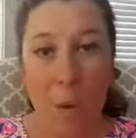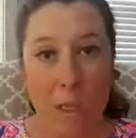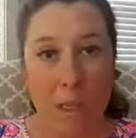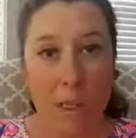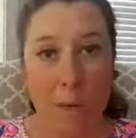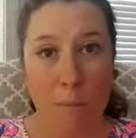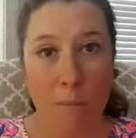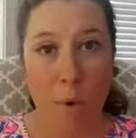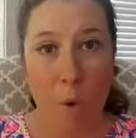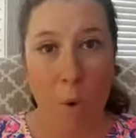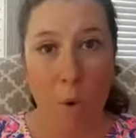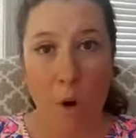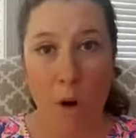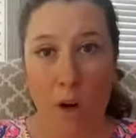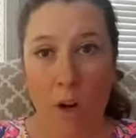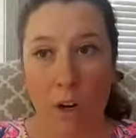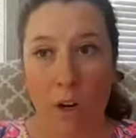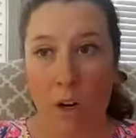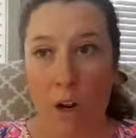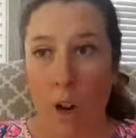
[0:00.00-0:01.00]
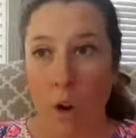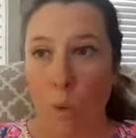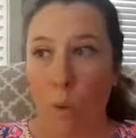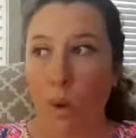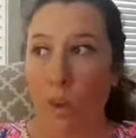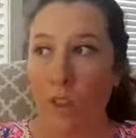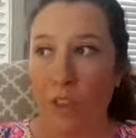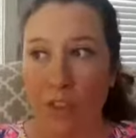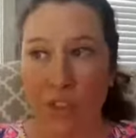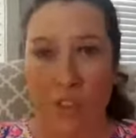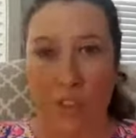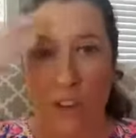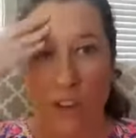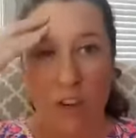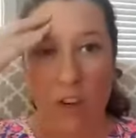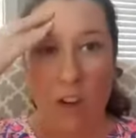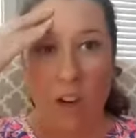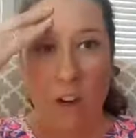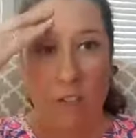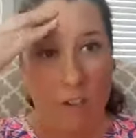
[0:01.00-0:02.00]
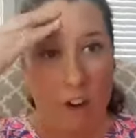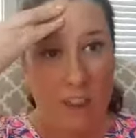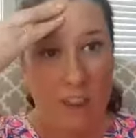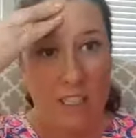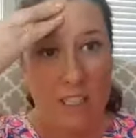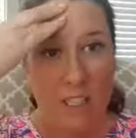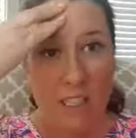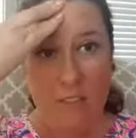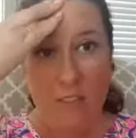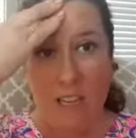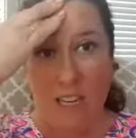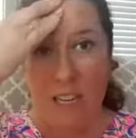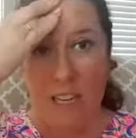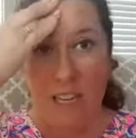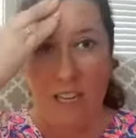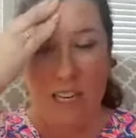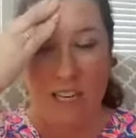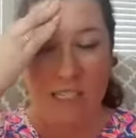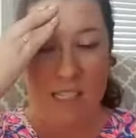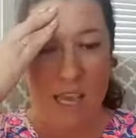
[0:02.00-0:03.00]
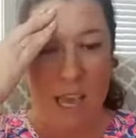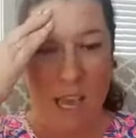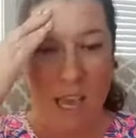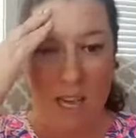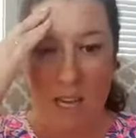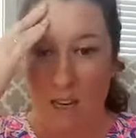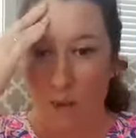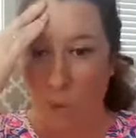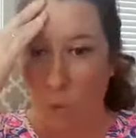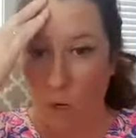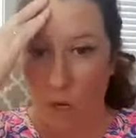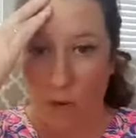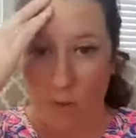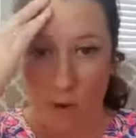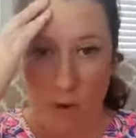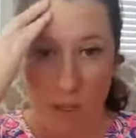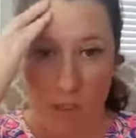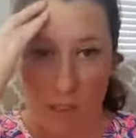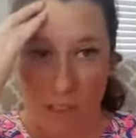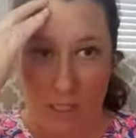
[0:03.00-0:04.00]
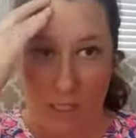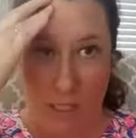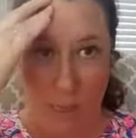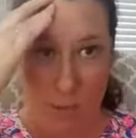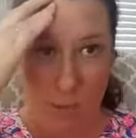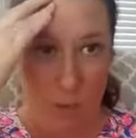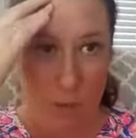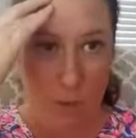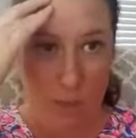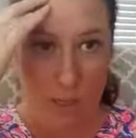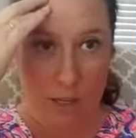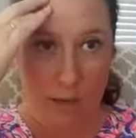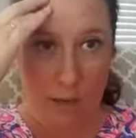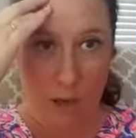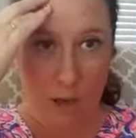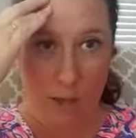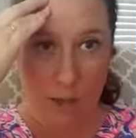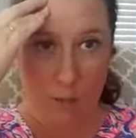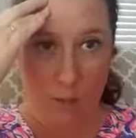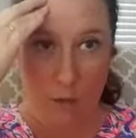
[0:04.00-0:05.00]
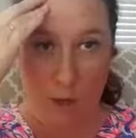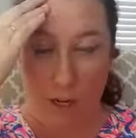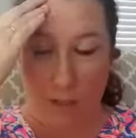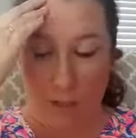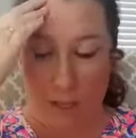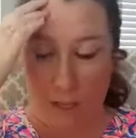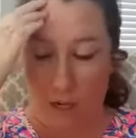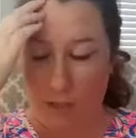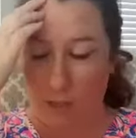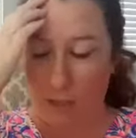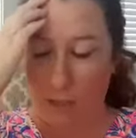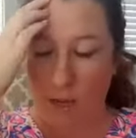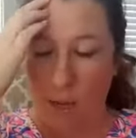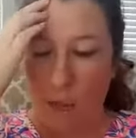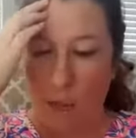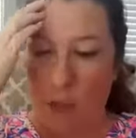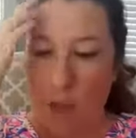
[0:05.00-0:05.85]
wasn't born with the theory of relativity in his head and whatever else he did. I'm sure he did lots of great things.